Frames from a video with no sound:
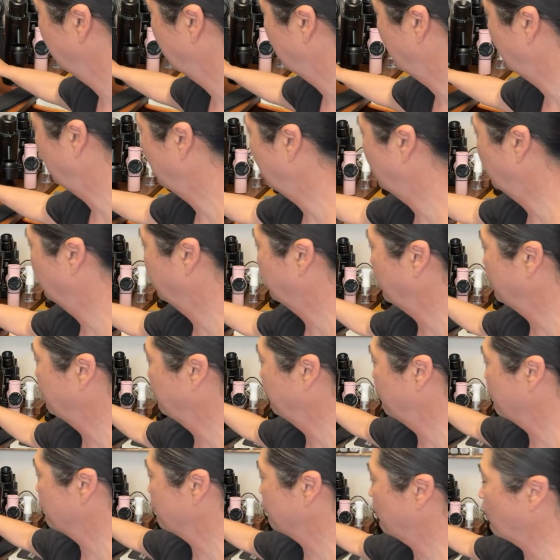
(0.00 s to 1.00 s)
Uh, they
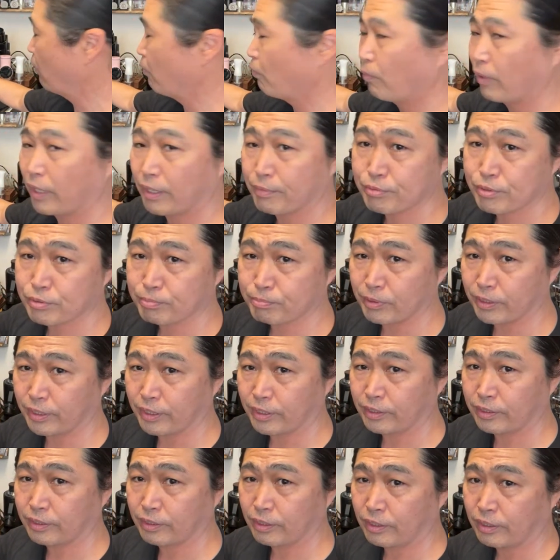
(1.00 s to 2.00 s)
use the wave
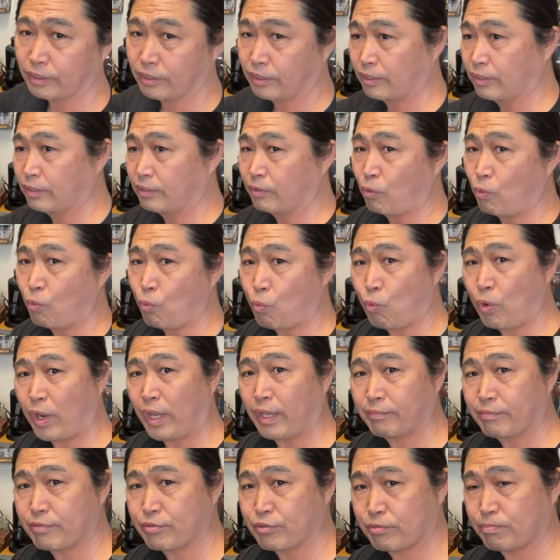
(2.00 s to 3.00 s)
spring, uh,
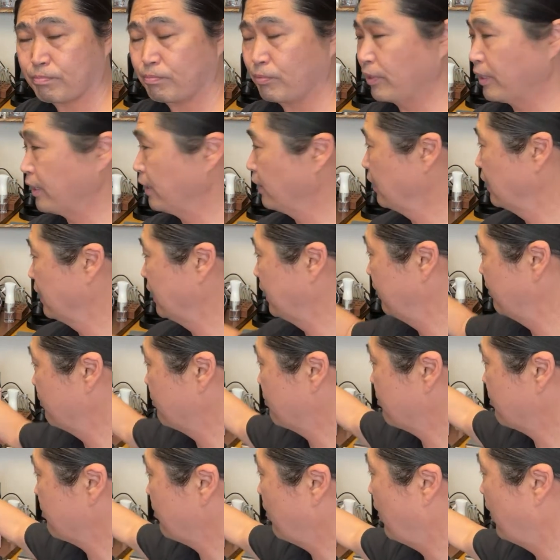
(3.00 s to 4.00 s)
wave spring
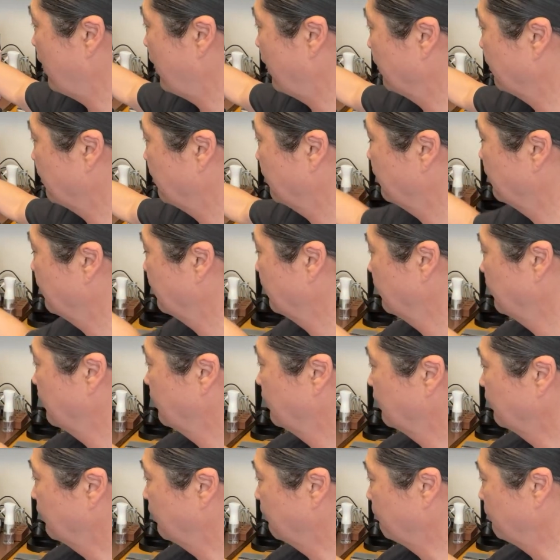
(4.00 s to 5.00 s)
inside
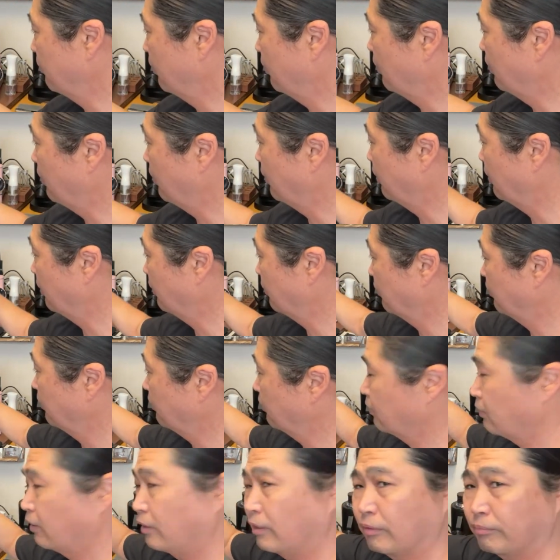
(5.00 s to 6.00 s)
the, uh,
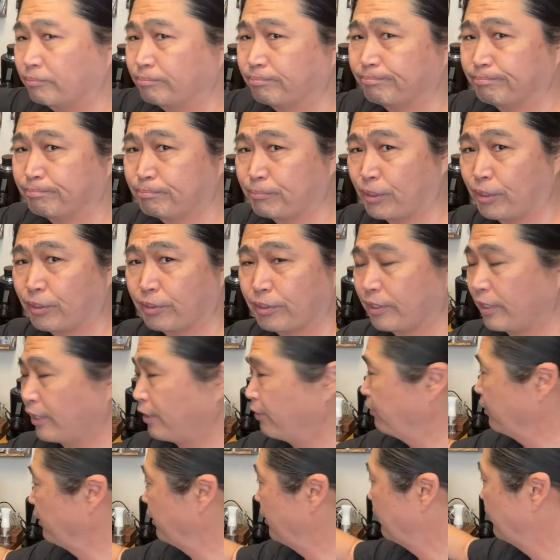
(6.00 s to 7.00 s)
the bird
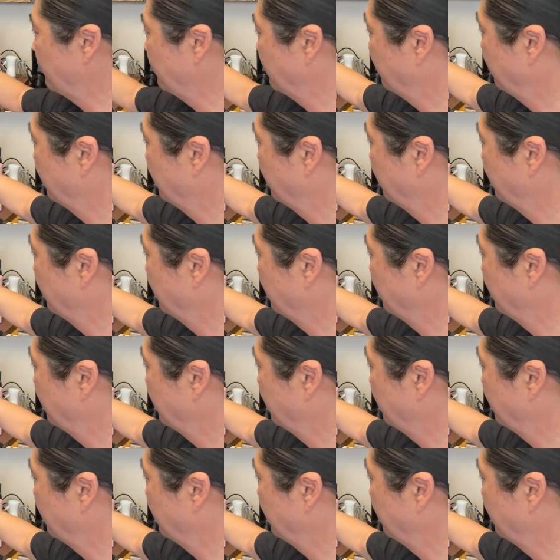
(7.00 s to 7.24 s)
carrier.